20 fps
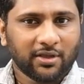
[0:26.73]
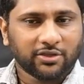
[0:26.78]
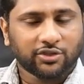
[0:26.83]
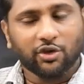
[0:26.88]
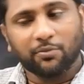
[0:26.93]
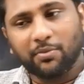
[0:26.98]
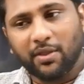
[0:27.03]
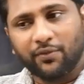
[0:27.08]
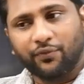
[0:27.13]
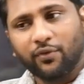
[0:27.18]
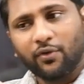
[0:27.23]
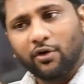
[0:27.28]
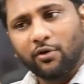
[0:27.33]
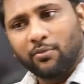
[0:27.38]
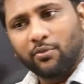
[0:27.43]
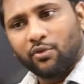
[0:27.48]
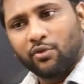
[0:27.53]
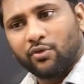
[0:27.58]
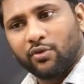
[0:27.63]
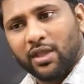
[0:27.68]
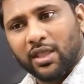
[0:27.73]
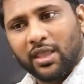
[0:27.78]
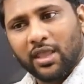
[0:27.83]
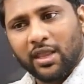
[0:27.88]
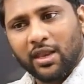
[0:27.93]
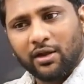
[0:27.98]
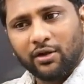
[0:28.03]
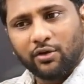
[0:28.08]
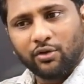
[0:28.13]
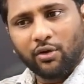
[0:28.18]
So before moving
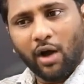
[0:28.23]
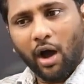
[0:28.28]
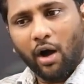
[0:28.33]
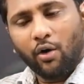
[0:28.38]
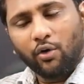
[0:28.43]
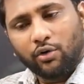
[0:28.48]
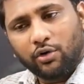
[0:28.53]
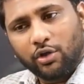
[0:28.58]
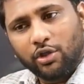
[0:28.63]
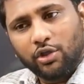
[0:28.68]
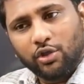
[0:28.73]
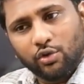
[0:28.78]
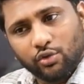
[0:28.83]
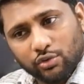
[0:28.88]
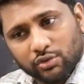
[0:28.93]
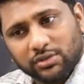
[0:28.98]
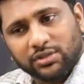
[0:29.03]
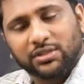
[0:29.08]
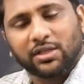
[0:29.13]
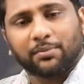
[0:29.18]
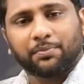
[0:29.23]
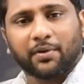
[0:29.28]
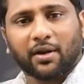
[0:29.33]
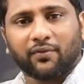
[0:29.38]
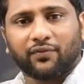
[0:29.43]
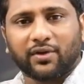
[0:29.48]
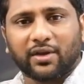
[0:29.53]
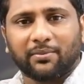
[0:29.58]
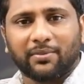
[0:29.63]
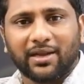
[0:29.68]
into how to use the
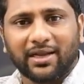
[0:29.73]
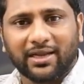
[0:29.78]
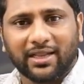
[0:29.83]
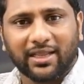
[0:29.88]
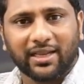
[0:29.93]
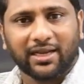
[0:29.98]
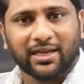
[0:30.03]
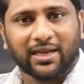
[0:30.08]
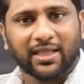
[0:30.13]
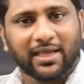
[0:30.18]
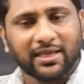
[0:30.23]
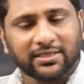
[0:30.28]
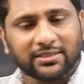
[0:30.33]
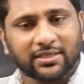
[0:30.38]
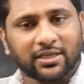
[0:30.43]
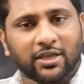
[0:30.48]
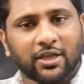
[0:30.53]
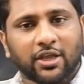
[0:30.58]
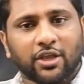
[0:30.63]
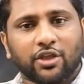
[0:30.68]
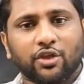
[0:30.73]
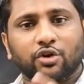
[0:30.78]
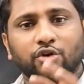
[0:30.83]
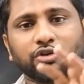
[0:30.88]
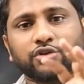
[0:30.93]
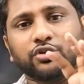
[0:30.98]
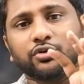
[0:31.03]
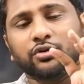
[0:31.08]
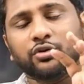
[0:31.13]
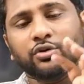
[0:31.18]
profitability index,
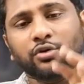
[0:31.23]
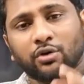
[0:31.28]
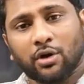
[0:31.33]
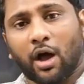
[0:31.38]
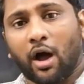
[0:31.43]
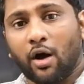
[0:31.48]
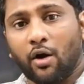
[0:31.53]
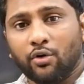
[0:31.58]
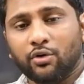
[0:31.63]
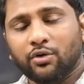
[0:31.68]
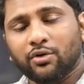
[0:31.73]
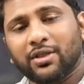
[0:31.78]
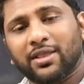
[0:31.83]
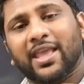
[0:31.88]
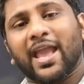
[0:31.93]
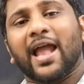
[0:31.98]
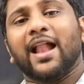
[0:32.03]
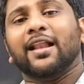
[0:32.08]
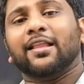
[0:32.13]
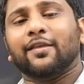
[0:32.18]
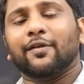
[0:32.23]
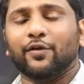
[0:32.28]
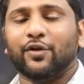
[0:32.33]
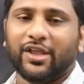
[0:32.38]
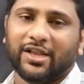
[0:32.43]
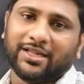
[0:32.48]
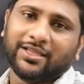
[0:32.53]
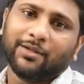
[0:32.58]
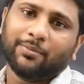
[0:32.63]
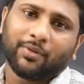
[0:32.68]
you should know how to
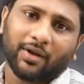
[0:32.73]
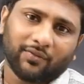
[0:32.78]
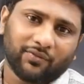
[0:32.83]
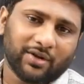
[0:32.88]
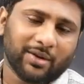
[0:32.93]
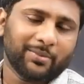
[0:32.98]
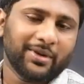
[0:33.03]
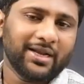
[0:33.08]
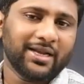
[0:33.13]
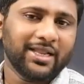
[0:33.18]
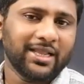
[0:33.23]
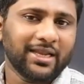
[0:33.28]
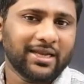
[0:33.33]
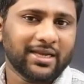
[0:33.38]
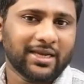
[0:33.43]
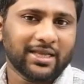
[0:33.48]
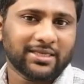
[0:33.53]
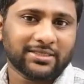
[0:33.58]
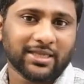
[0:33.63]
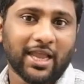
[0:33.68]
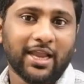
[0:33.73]
calculate the profitability index.